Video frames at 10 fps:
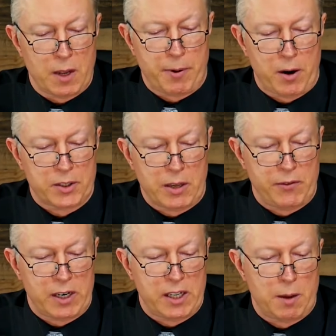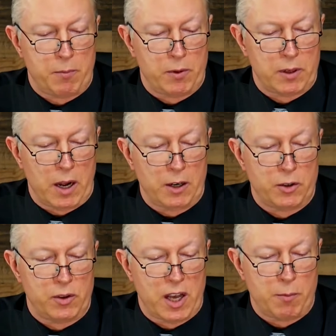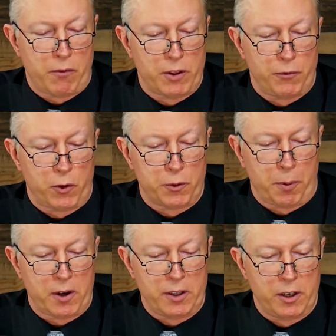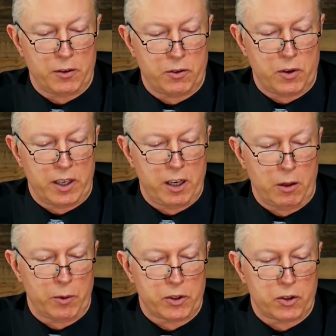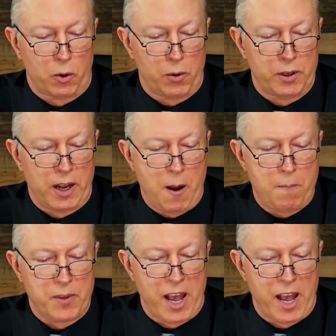And power is given unto them over the fourth part of the earth to kill with sword